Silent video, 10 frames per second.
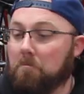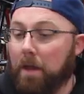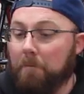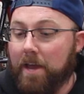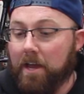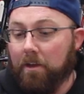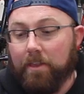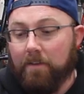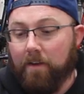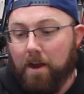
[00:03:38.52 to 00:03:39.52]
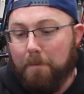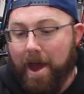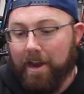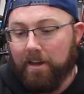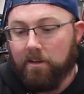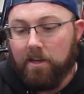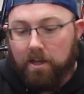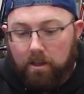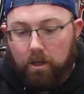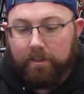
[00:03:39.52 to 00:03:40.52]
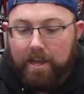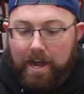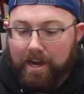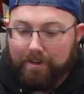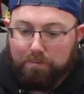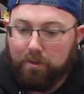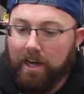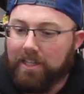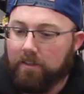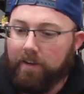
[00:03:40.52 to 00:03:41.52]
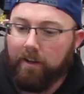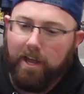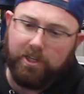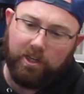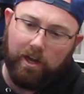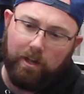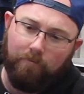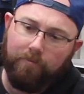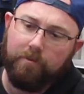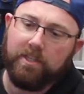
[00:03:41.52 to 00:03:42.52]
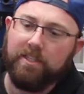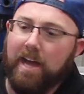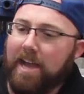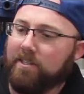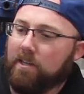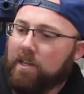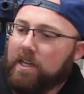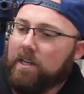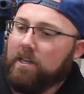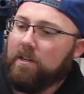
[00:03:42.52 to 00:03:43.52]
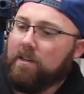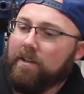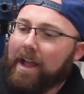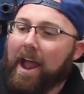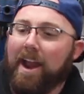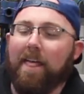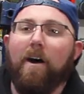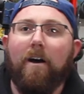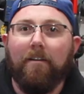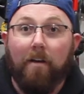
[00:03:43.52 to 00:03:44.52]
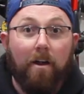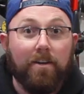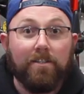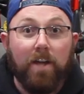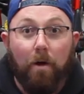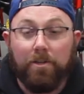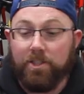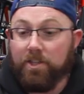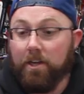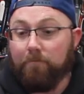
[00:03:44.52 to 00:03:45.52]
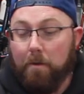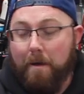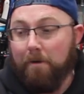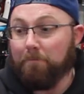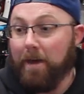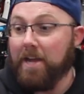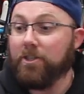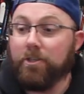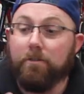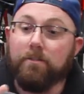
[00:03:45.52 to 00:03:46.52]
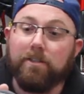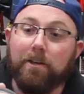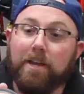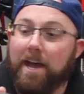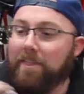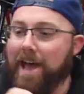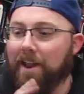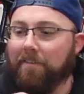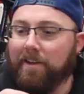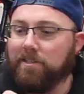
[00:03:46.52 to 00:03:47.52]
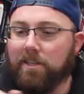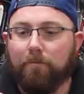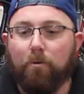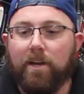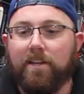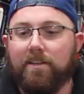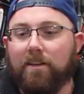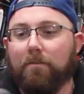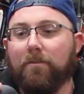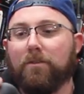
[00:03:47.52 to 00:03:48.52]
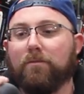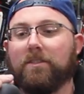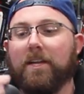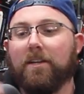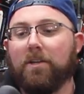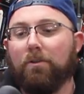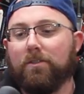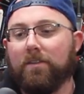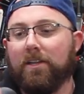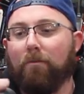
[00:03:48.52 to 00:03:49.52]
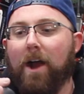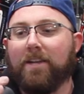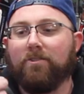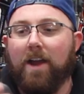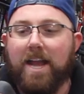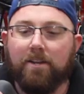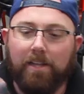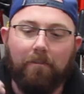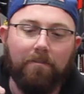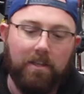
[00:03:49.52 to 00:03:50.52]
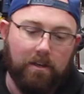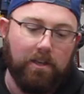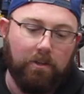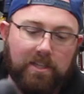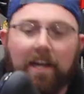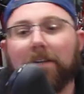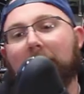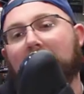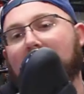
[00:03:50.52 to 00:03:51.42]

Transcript: can be a good thing, very padded. Looks like you got tons of ventilation on them, which is nice. You got kind of the hard, the hardened toe, which is good for mountain bike shoes. So you got that on there to avoid, you know, if you take a toast to a rock strike or something, your toe's not going to get